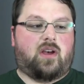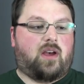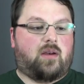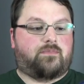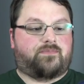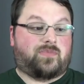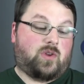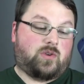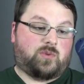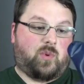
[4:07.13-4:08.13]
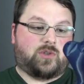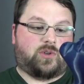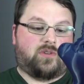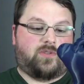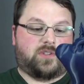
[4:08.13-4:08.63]
um, no supports
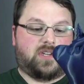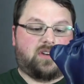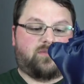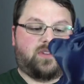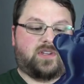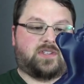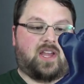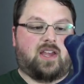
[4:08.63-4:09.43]
or infills needed for this.